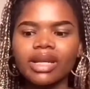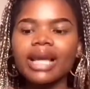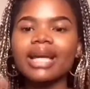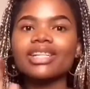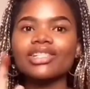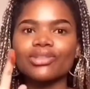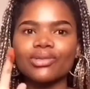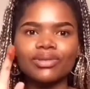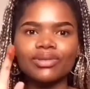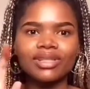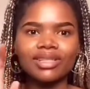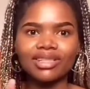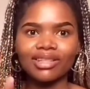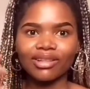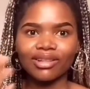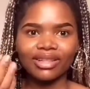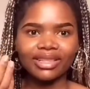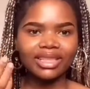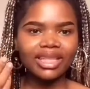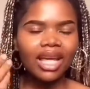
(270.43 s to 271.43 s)
Actually, no, this is
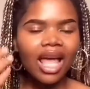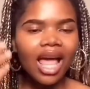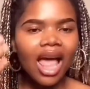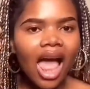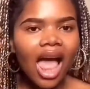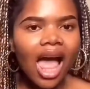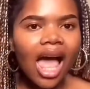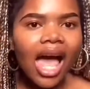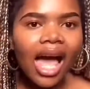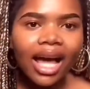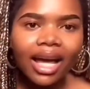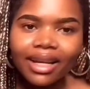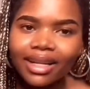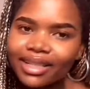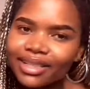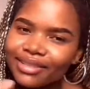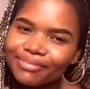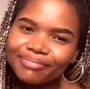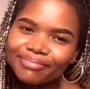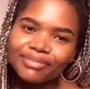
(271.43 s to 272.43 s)
a lot.
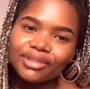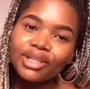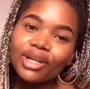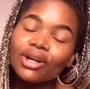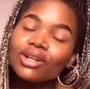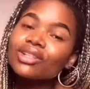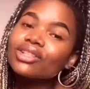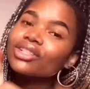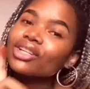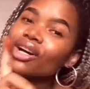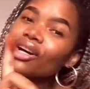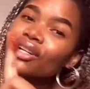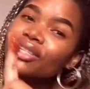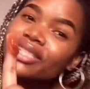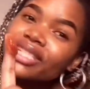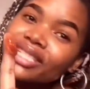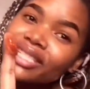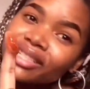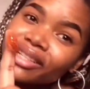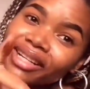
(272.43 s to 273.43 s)
Y'all
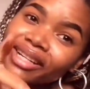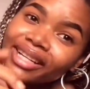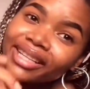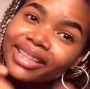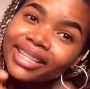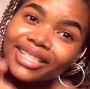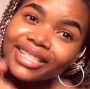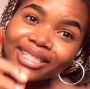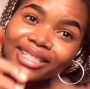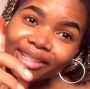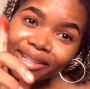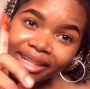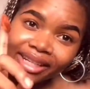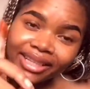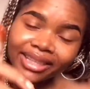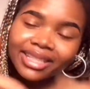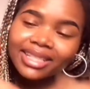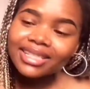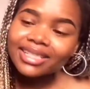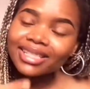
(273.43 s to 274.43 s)
just look at this. Look
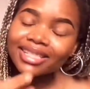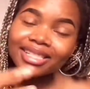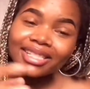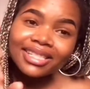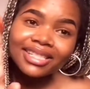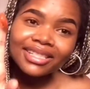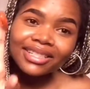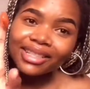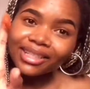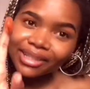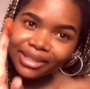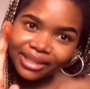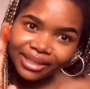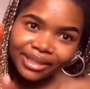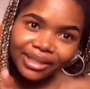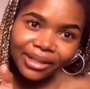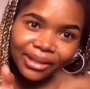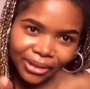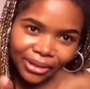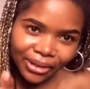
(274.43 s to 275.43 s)
at this. This is, look.
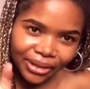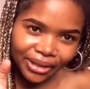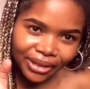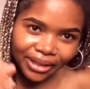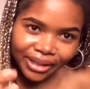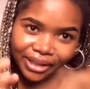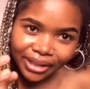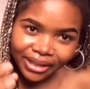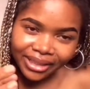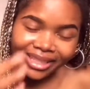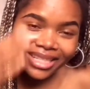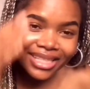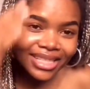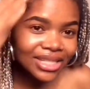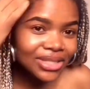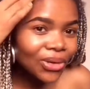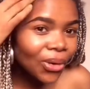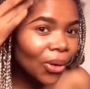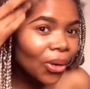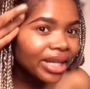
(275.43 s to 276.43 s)
This
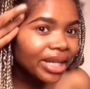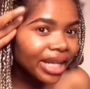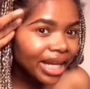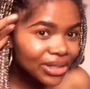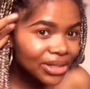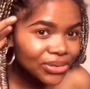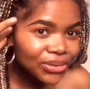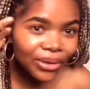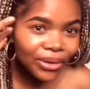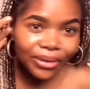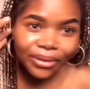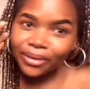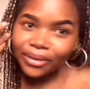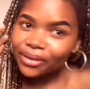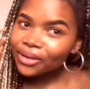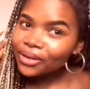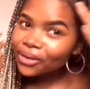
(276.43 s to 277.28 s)
is all natural.